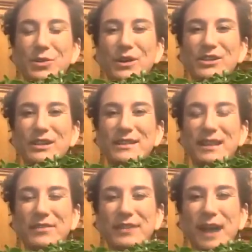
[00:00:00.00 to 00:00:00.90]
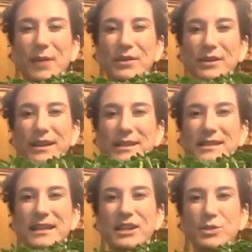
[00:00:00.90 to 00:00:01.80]
gorgeous sunflower
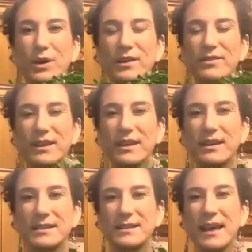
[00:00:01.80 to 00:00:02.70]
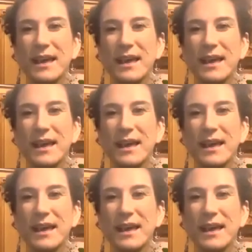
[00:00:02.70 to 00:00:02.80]
greens. Each one of these